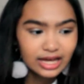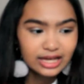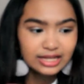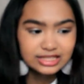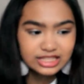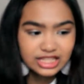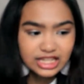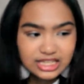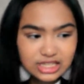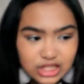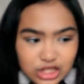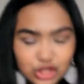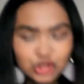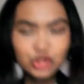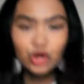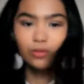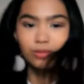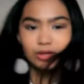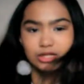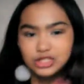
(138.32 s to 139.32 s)
She has
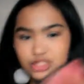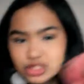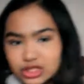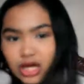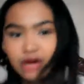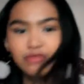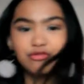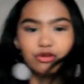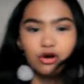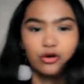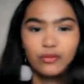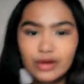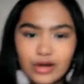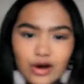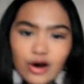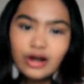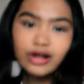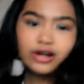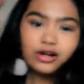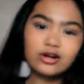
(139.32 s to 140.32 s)
so much stuff going
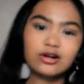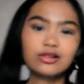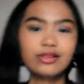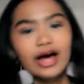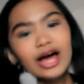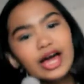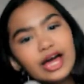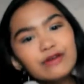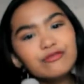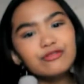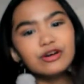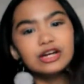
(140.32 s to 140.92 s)
on in her life